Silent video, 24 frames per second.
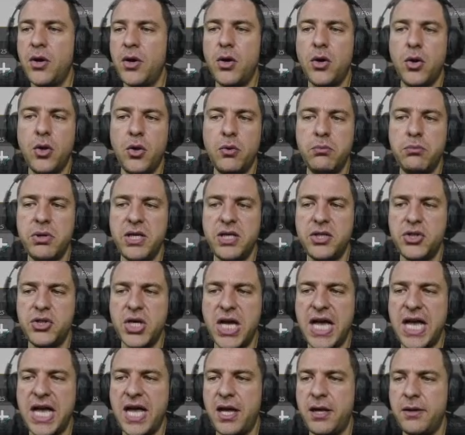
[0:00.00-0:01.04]

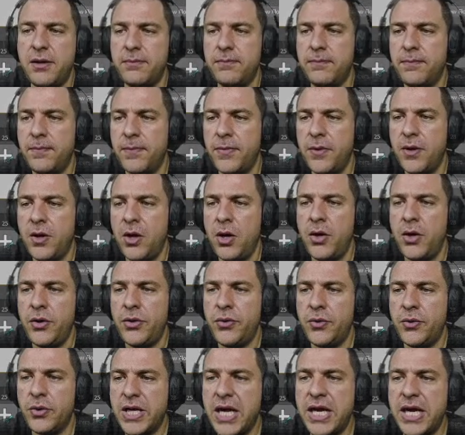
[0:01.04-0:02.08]
OBJ.
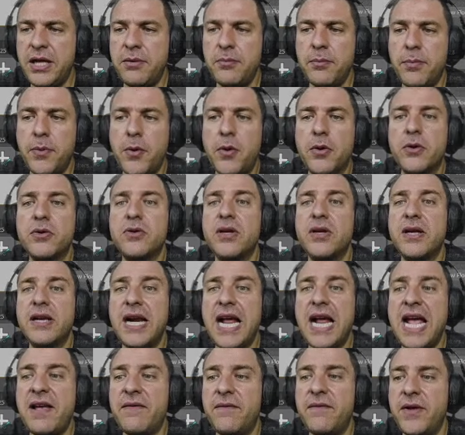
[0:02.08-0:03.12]
You can import
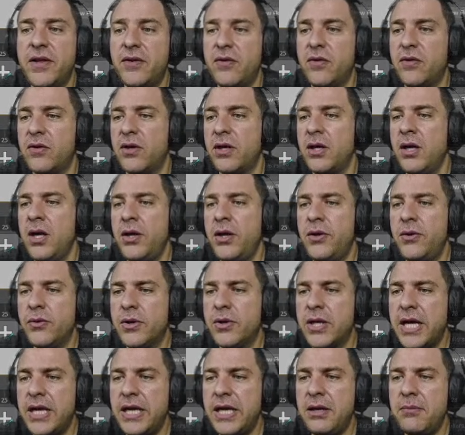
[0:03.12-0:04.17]
Revit. You
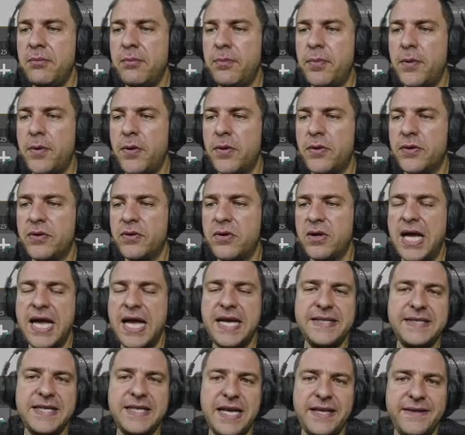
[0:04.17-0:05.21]
can import
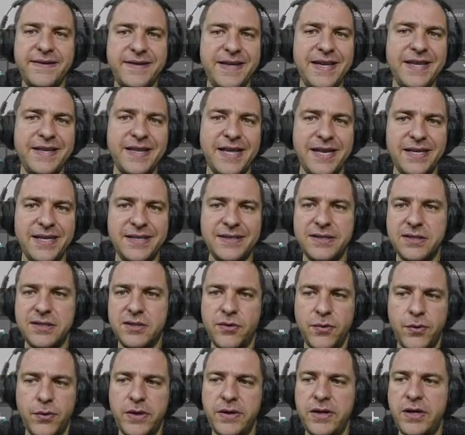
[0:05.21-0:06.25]
SAT, that is
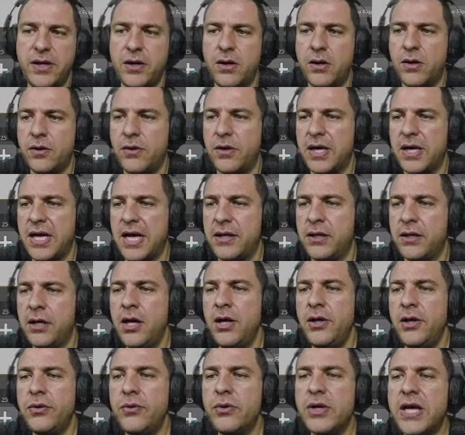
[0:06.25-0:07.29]
3D AutoCAD.
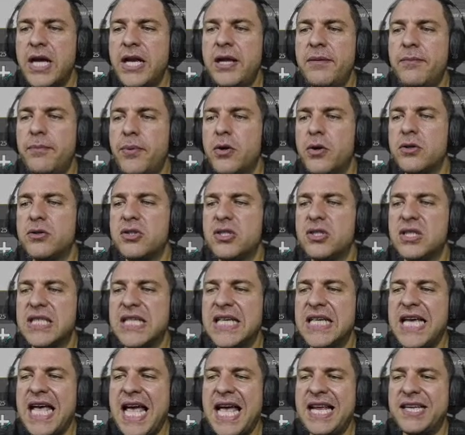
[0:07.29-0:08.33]
You can import
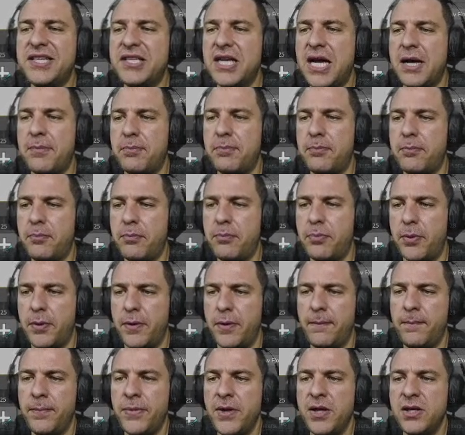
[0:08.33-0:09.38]
SketchUp,
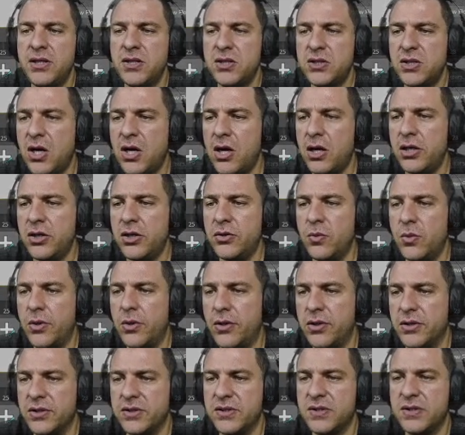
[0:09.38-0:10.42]

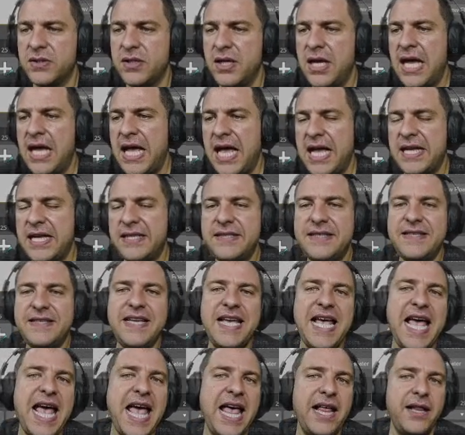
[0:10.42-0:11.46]
SolidWorks,
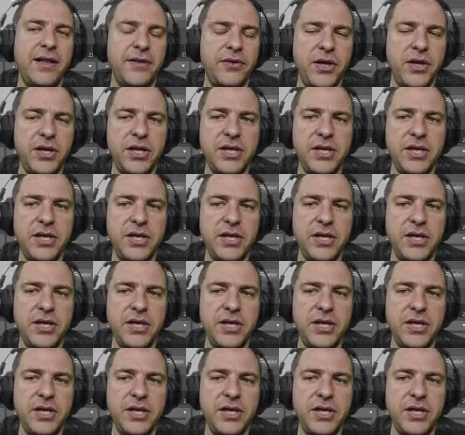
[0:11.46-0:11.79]
STL, that